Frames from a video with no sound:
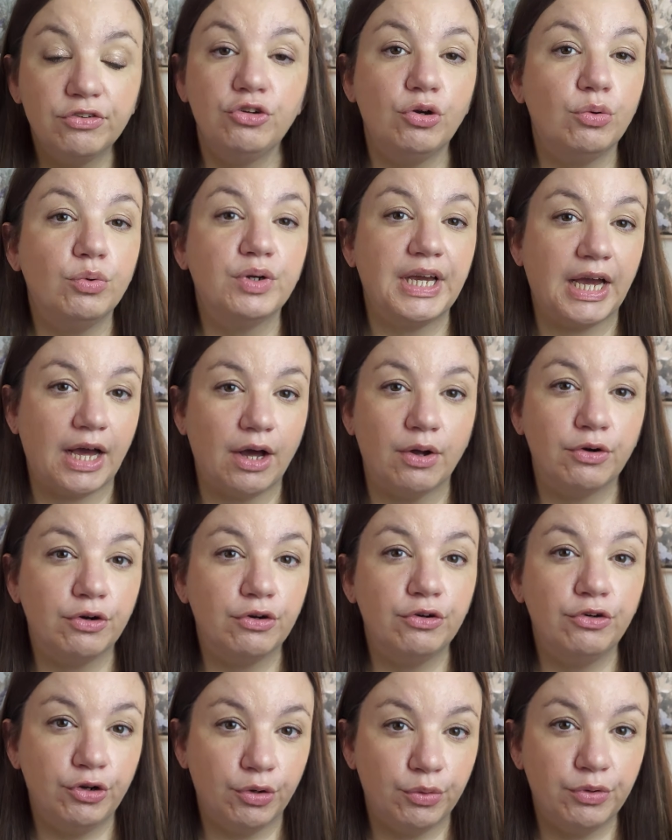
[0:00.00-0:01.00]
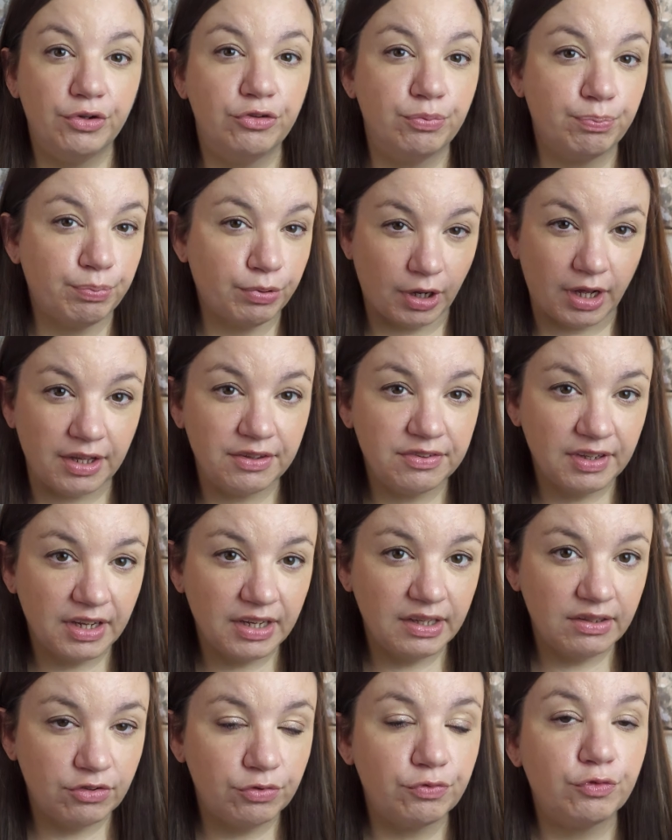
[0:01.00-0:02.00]
no counter notice
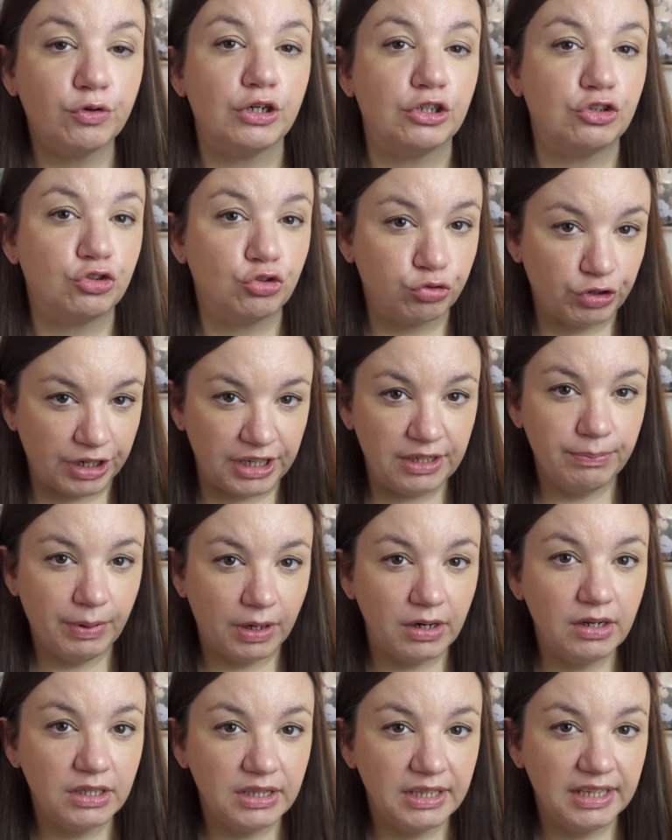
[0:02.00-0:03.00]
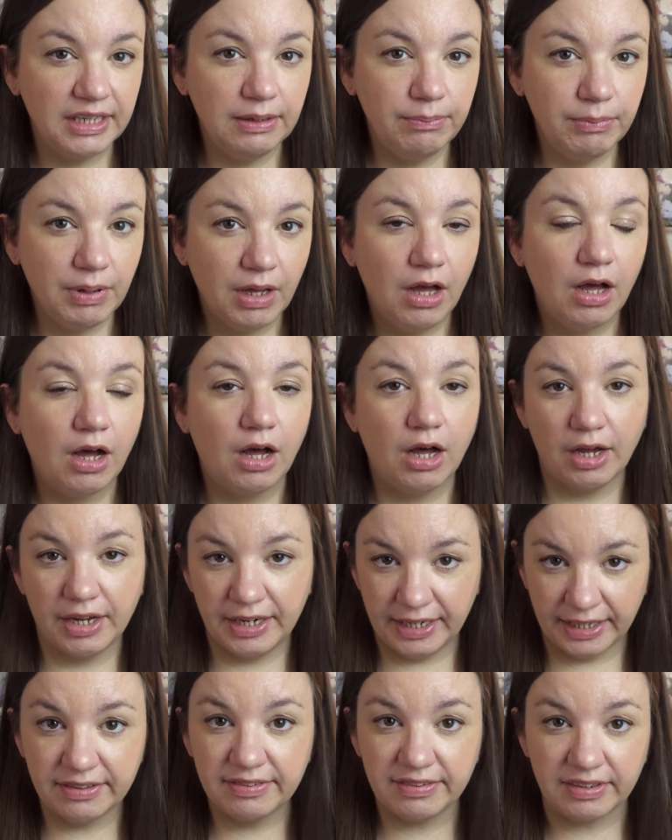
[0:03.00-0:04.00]
process for a trademark claim
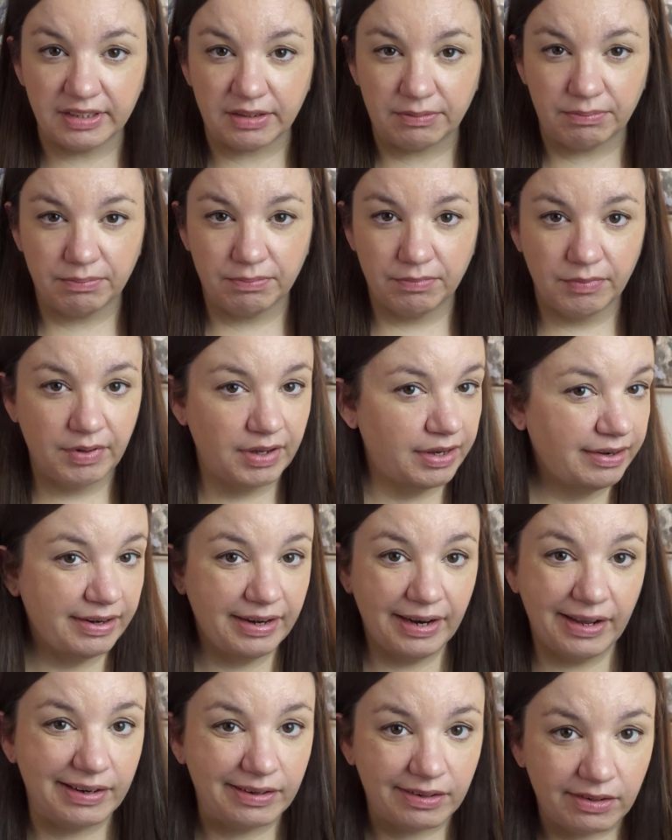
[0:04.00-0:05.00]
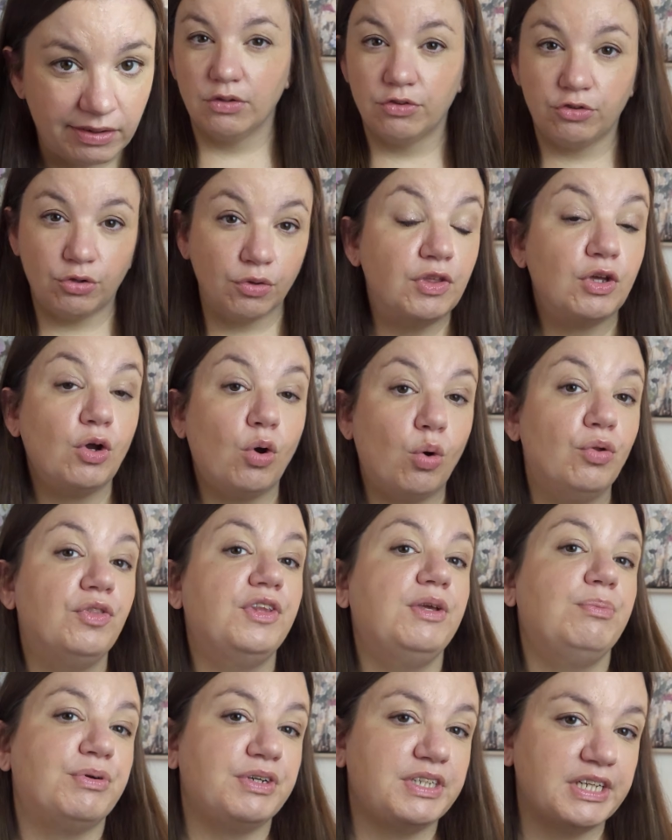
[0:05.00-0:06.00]
on Etsy. None. So the
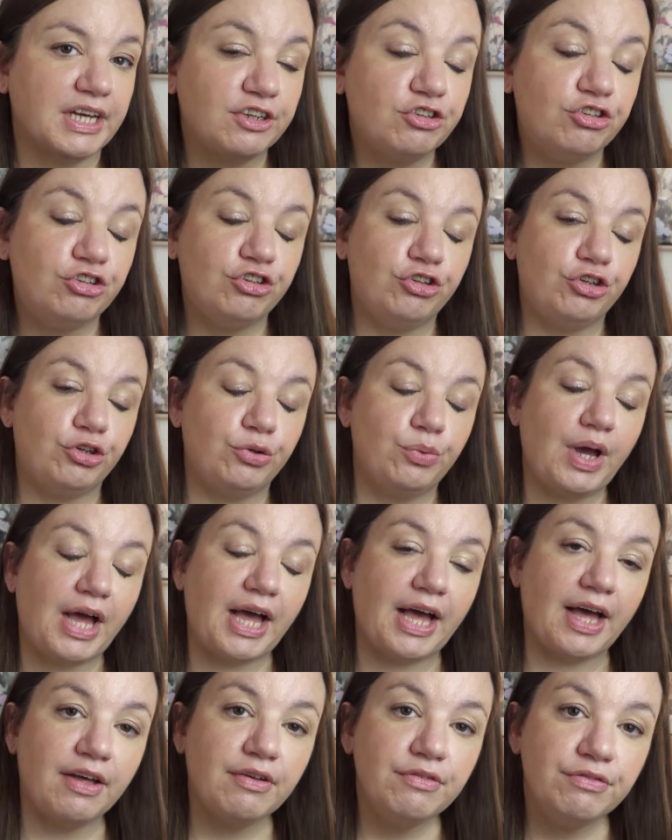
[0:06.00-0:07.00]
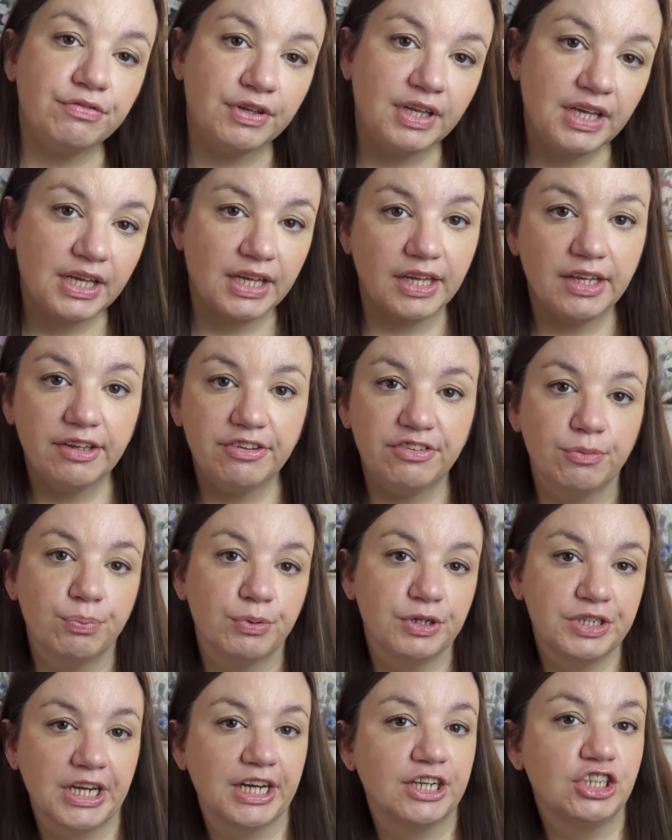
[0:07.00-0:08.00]
only protection you have is the
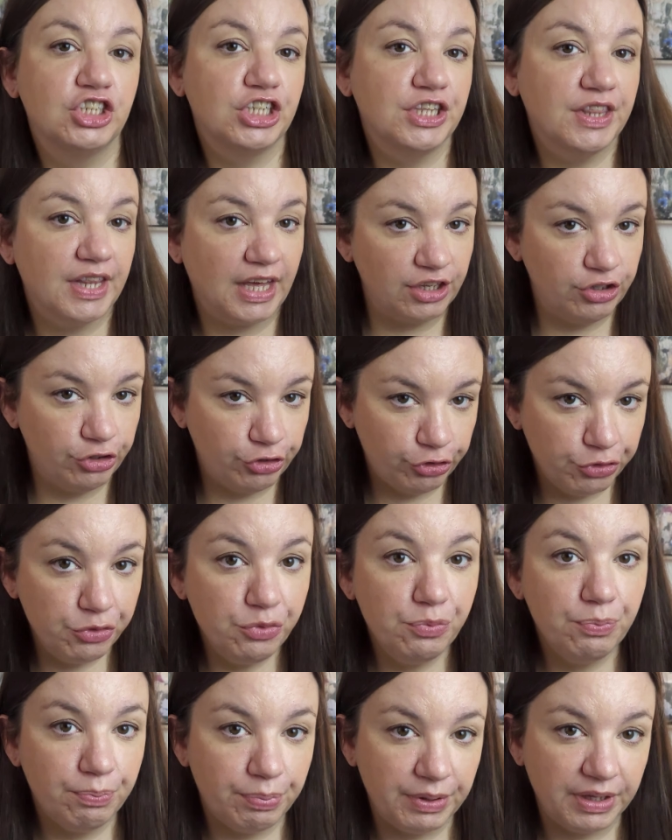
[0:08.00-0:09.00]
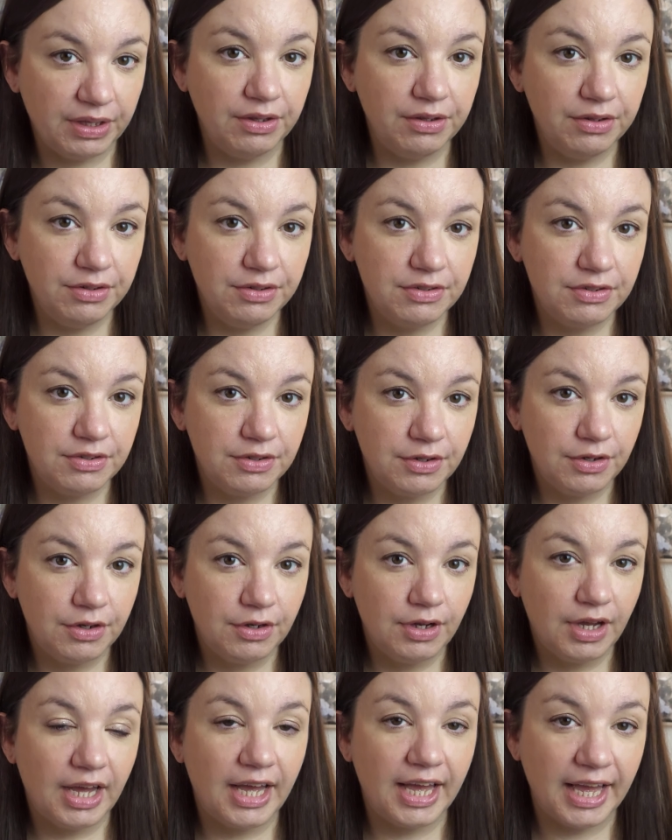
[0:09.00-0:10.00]
protection that you built
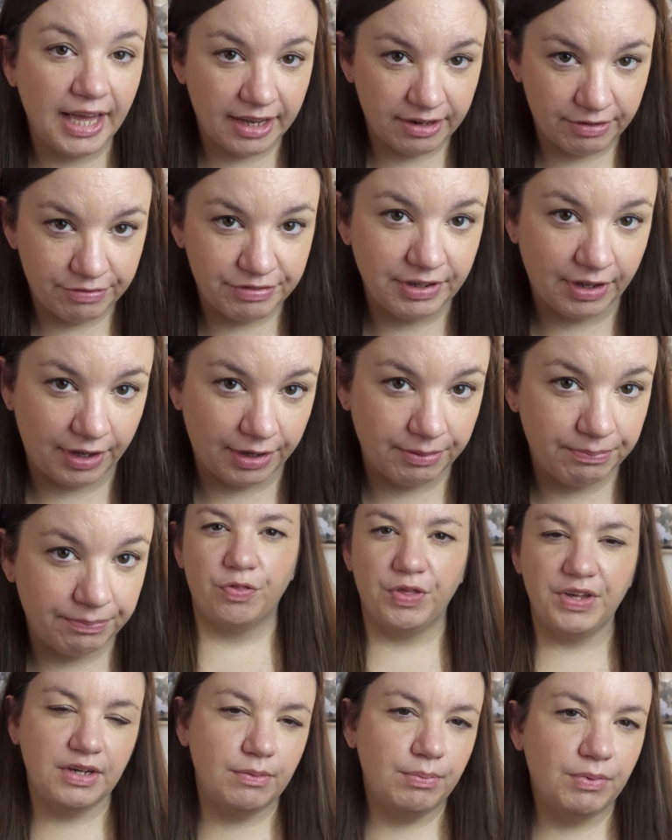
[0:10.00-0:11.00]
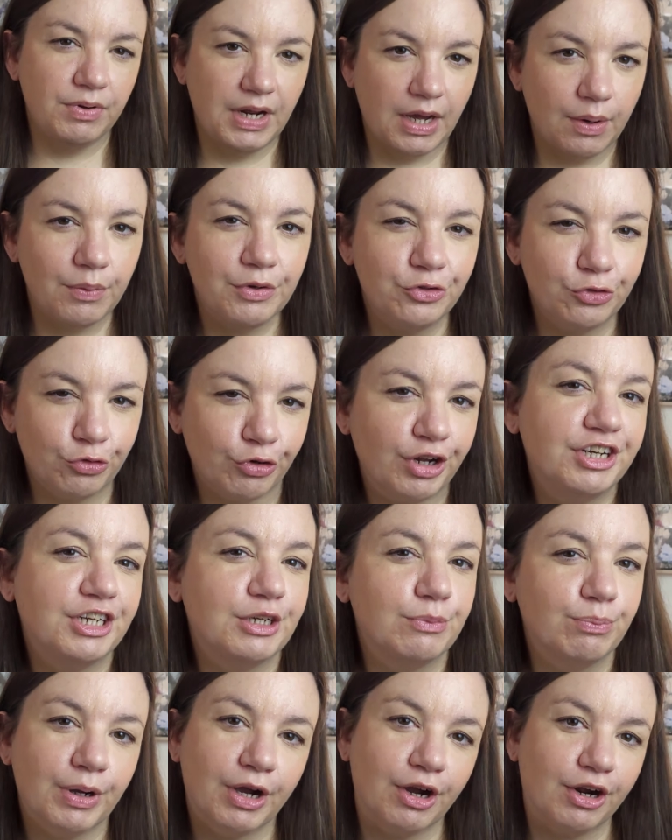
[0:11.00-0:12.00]
ahead of time. Think about how a
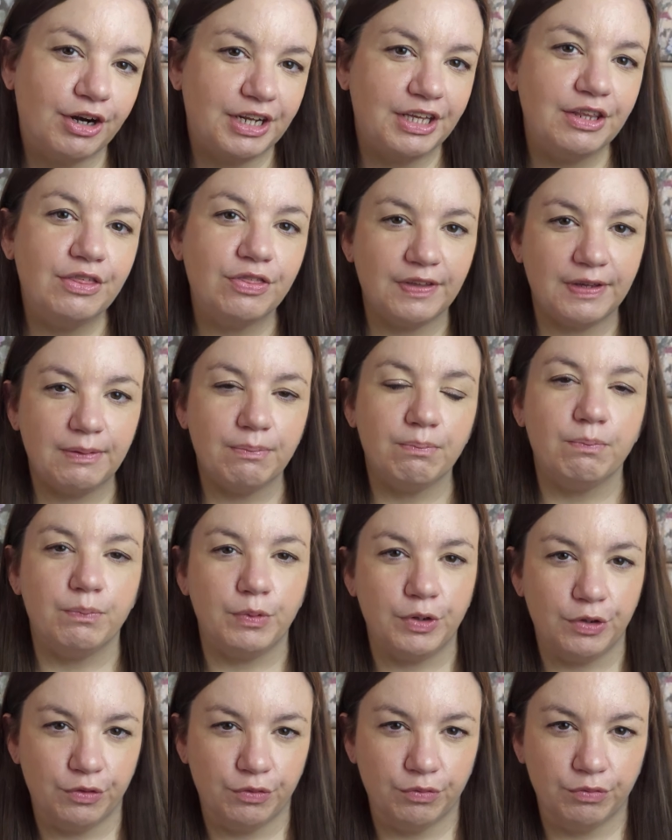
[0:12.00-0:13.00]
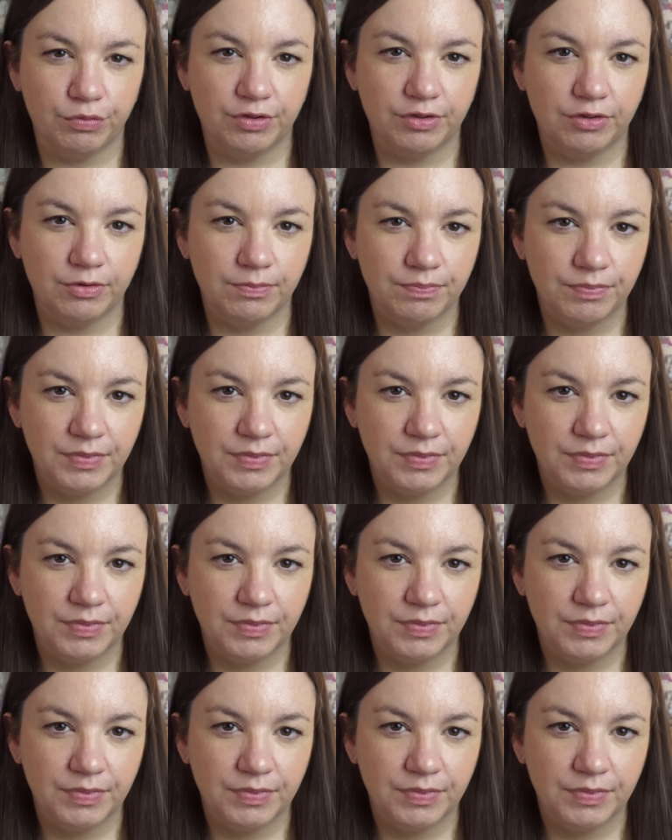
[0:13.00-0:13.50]
trending party theme moves.